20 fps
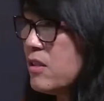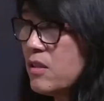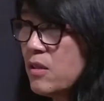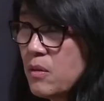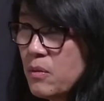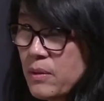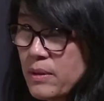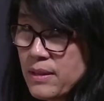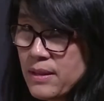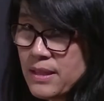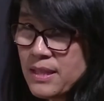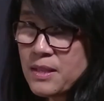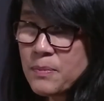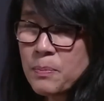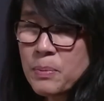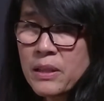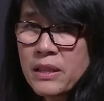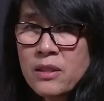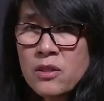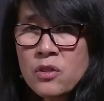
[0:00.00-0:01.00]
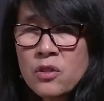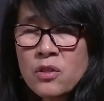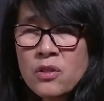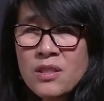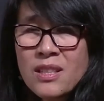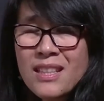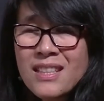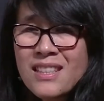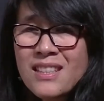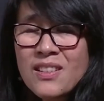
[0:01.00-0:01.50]
So in this
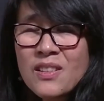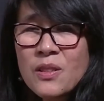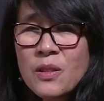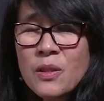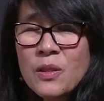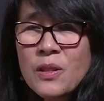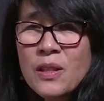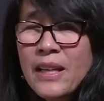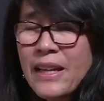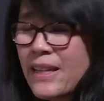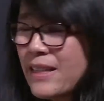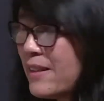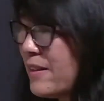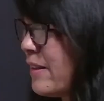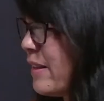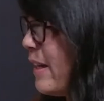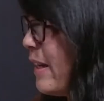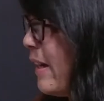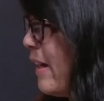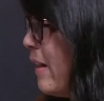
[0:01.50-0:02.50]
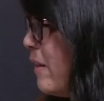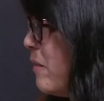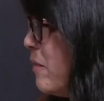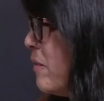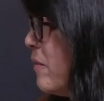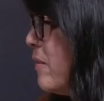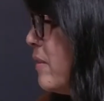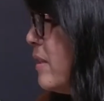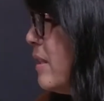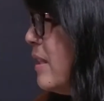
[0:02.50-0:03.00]
picture, does it look like they
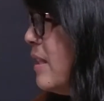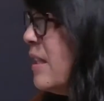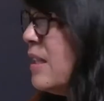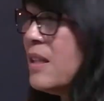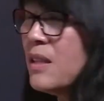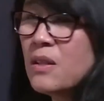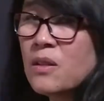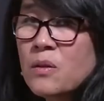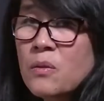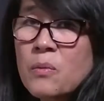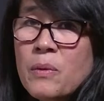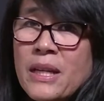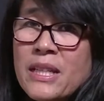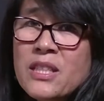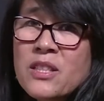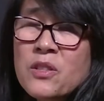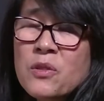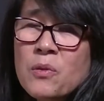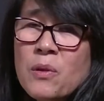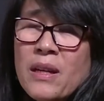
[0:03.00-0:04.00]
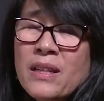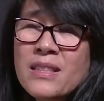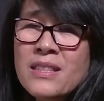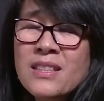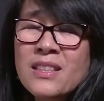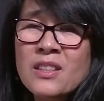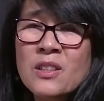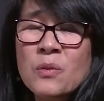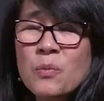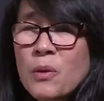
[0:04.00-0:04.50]
have
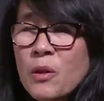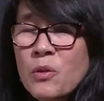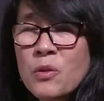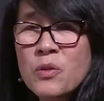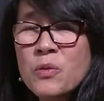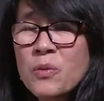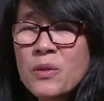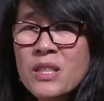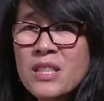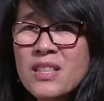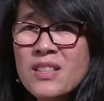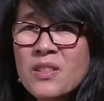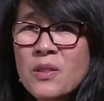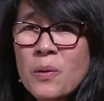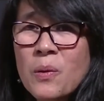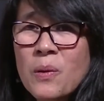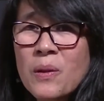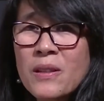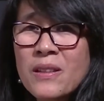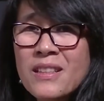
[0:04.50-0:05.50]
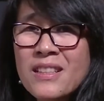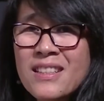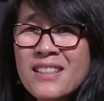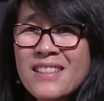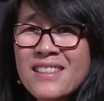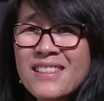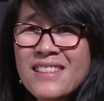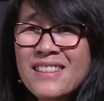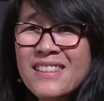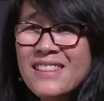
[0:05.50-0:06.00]
restaurants and grocery
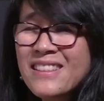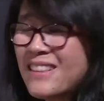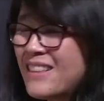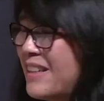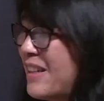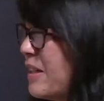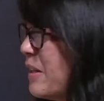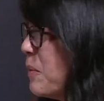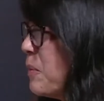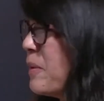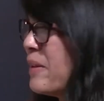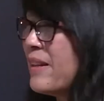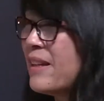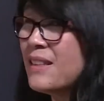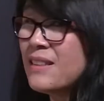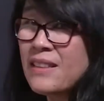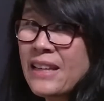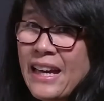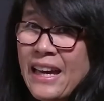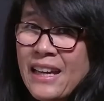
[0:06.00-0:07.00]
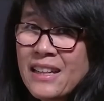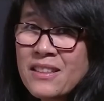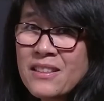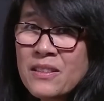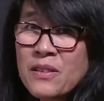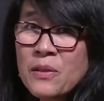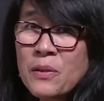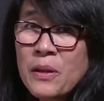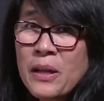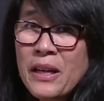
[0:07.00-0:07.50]
stores when they
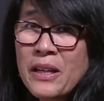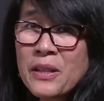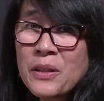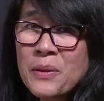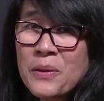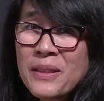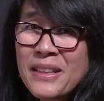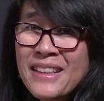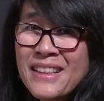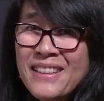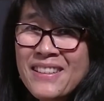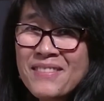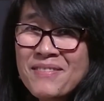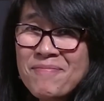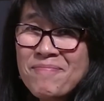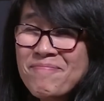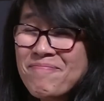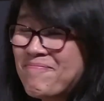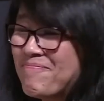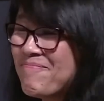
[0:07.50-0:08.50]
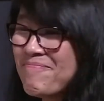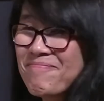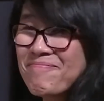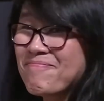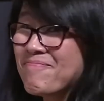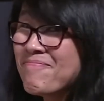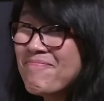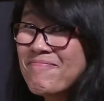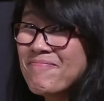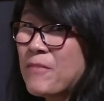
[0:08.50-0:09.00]
land and they're hungry?
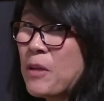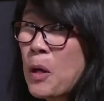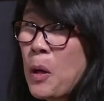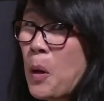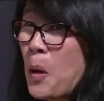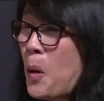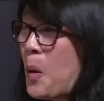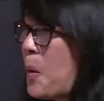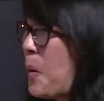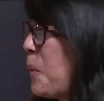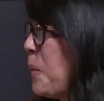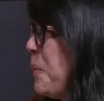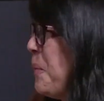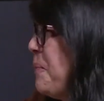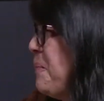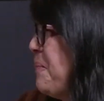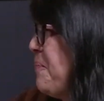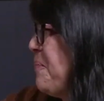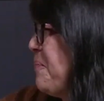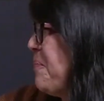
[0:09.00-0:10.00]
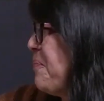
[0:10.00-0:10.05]
No.